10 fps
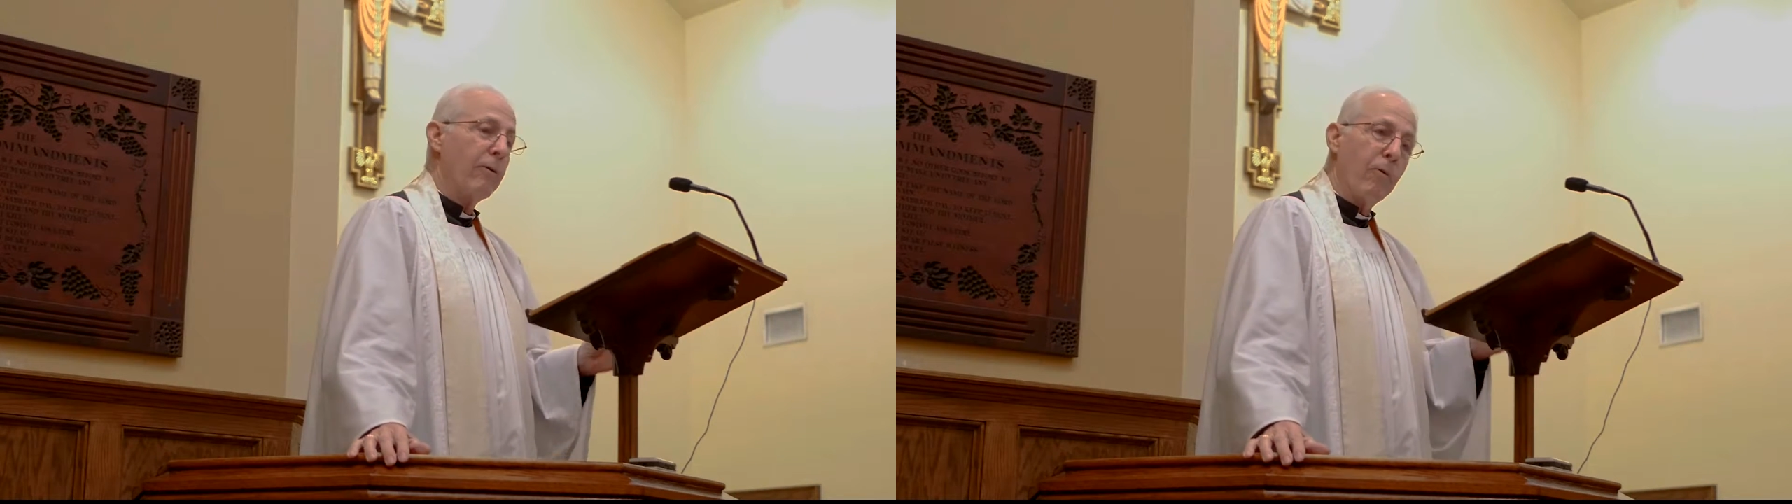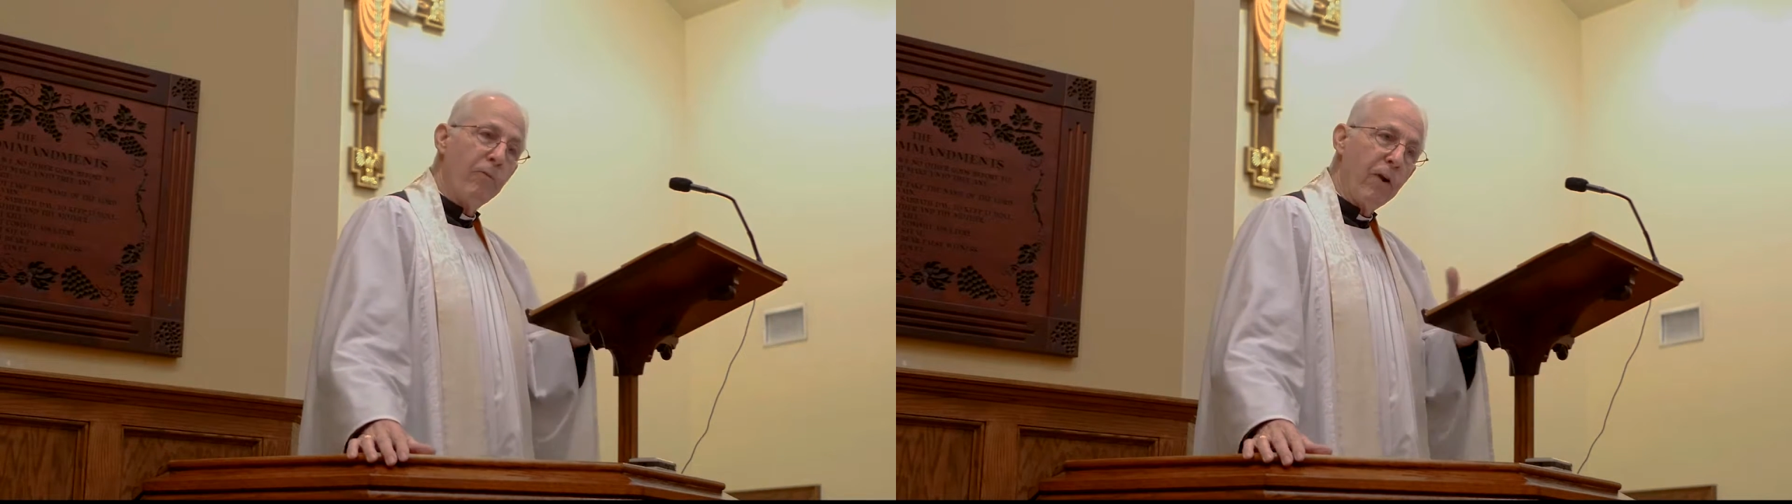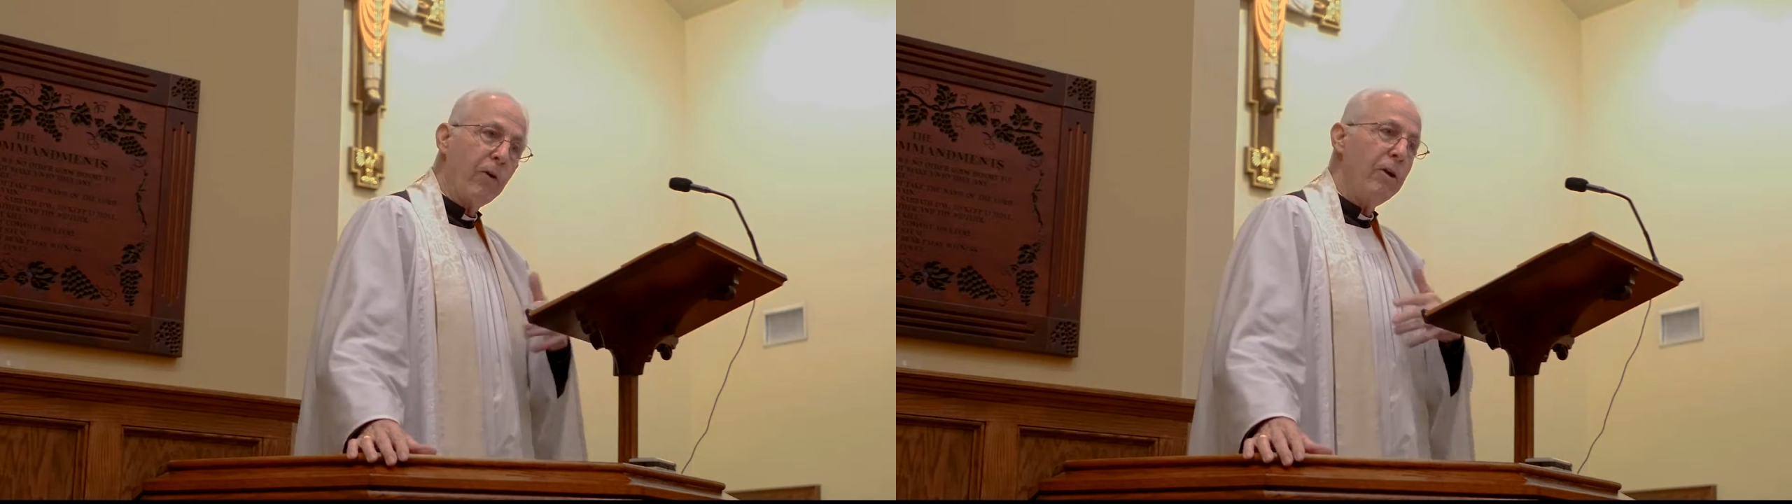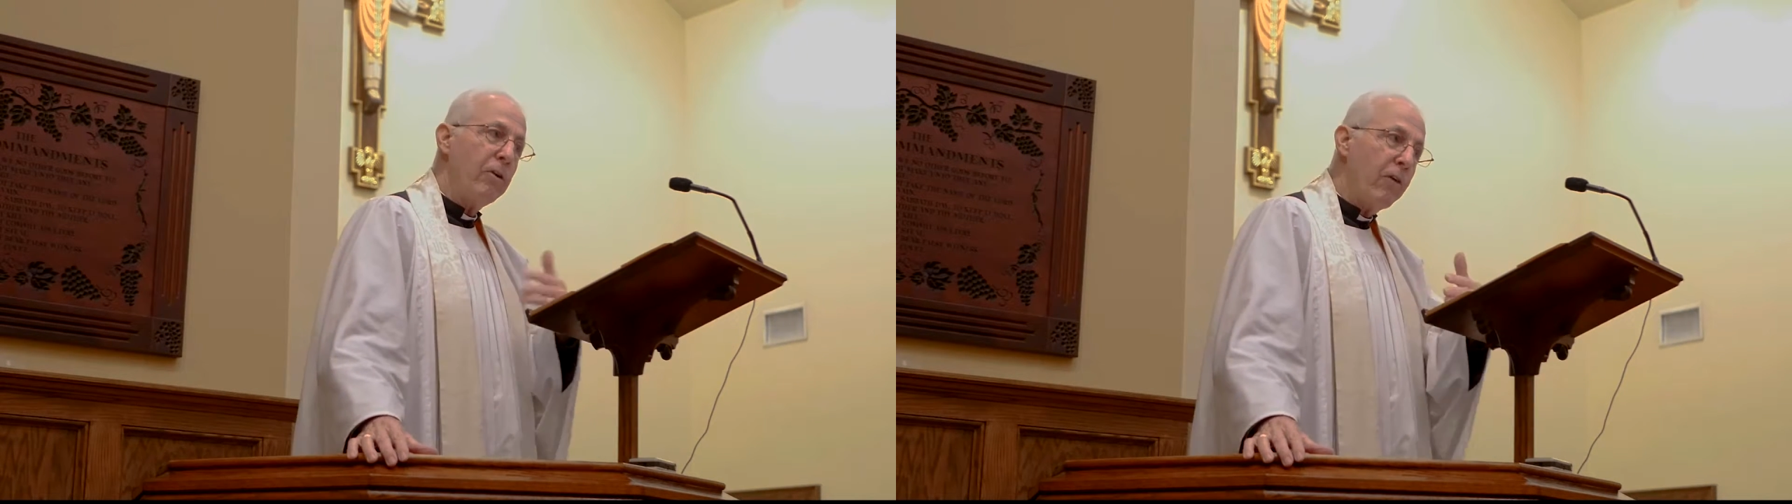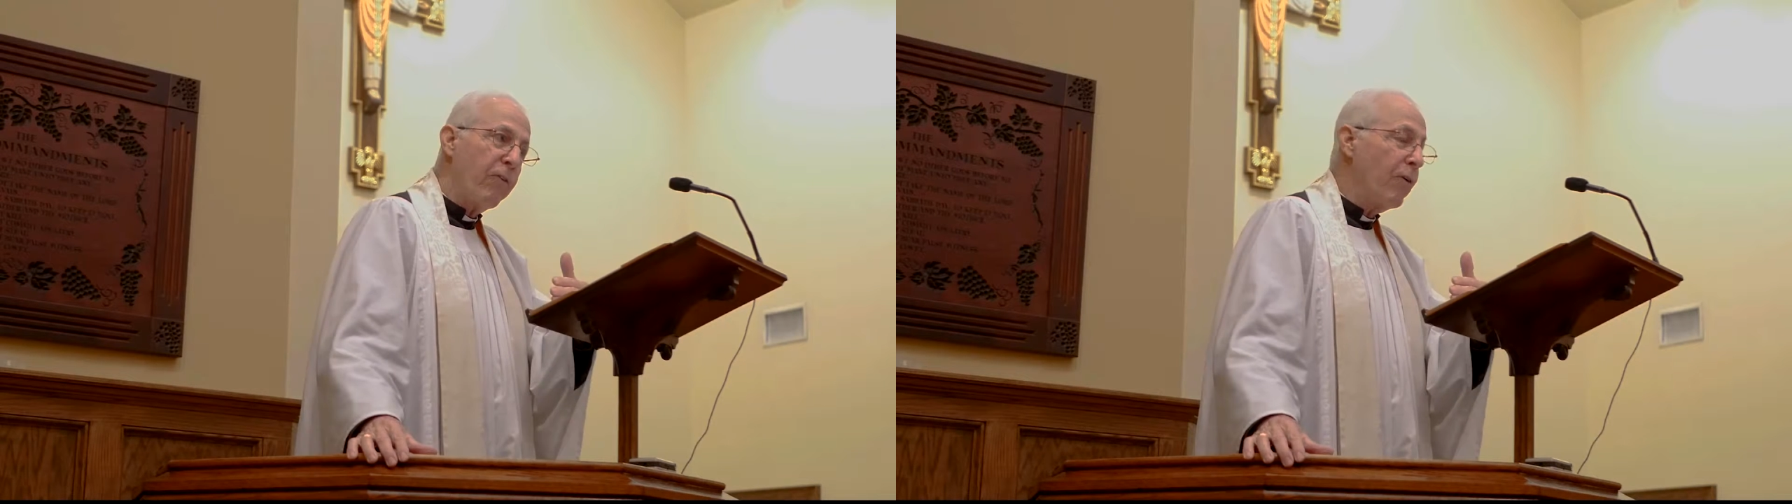They were very
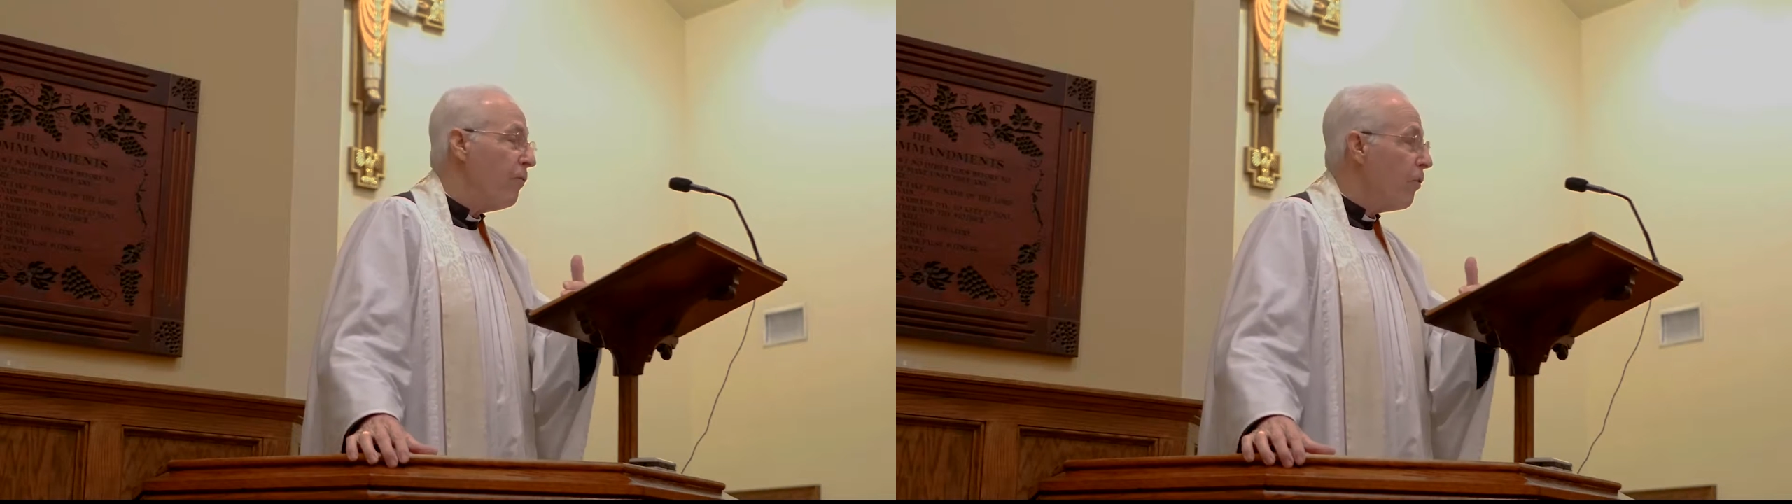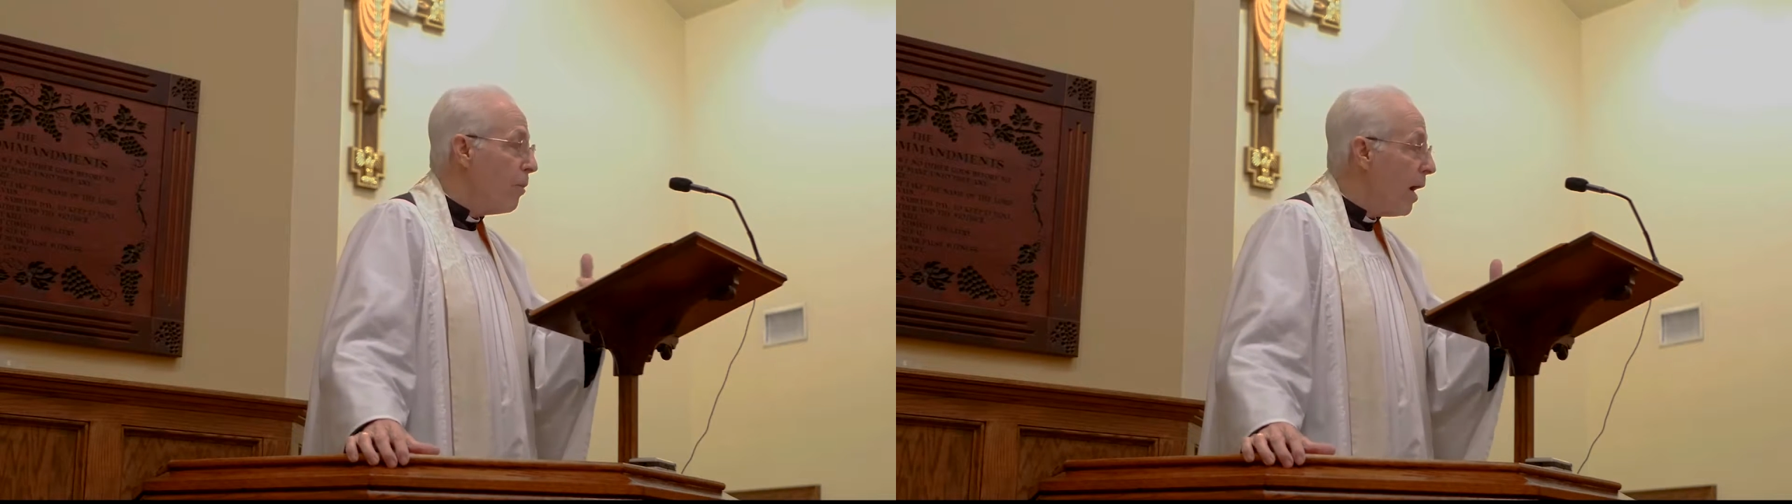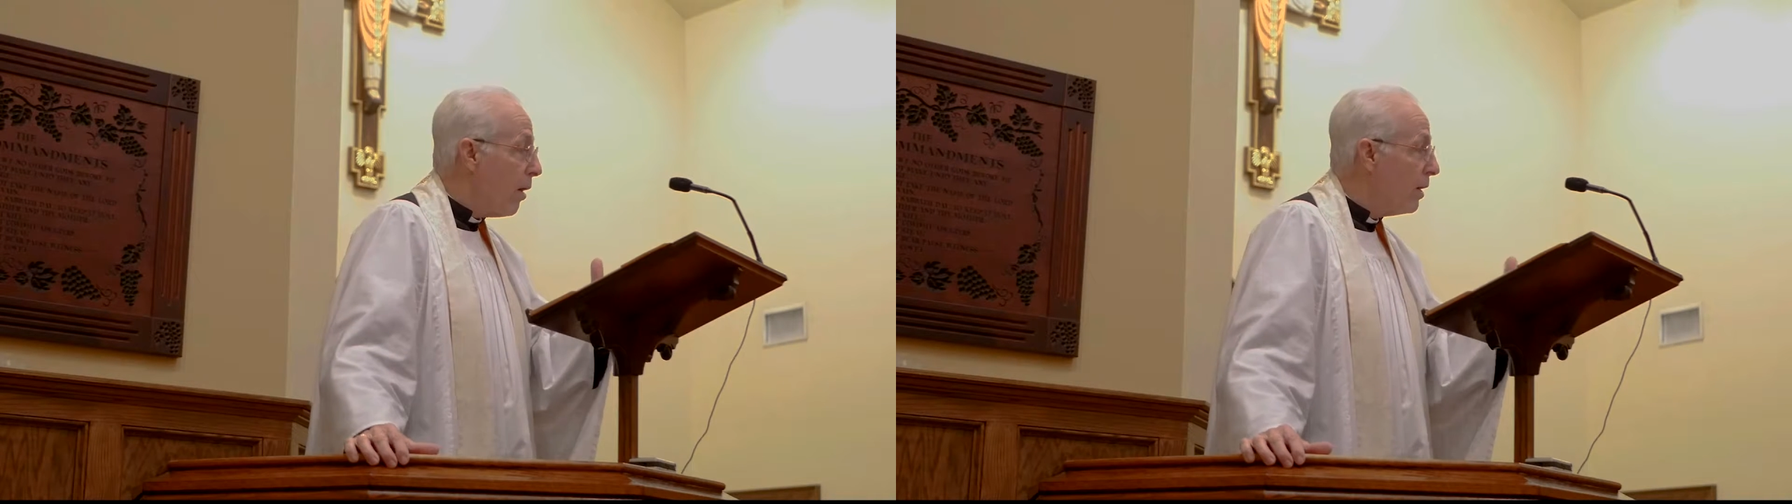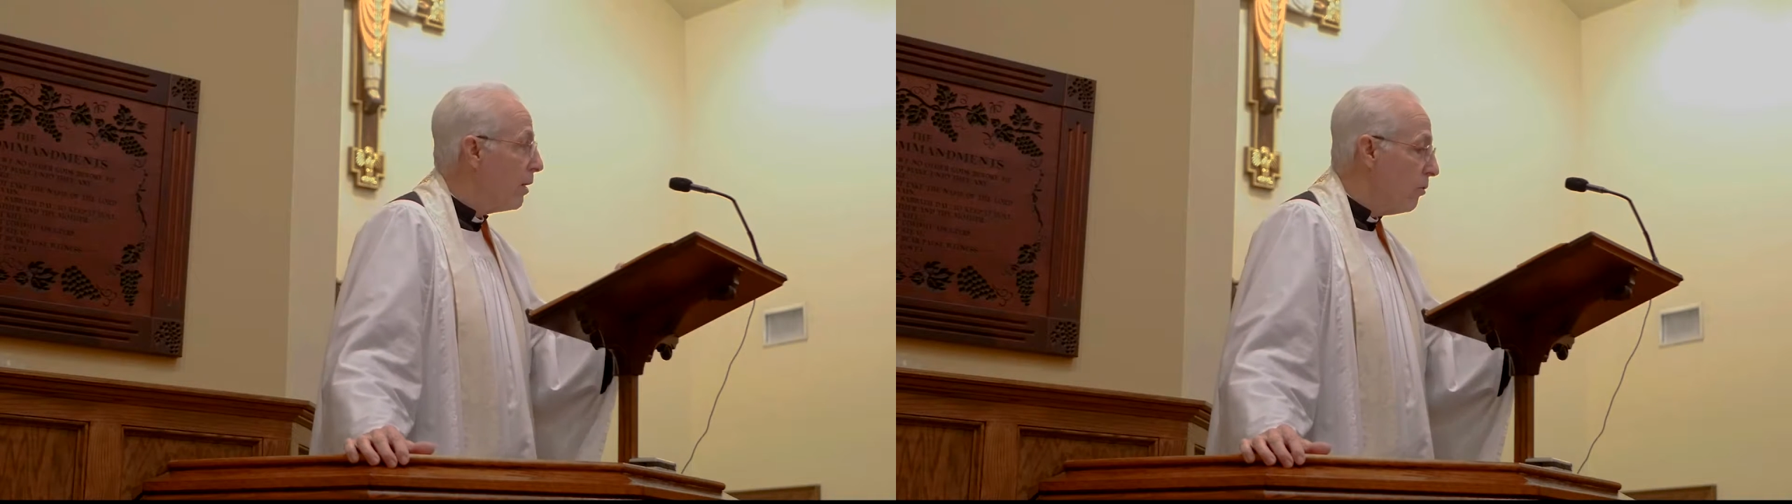different from how he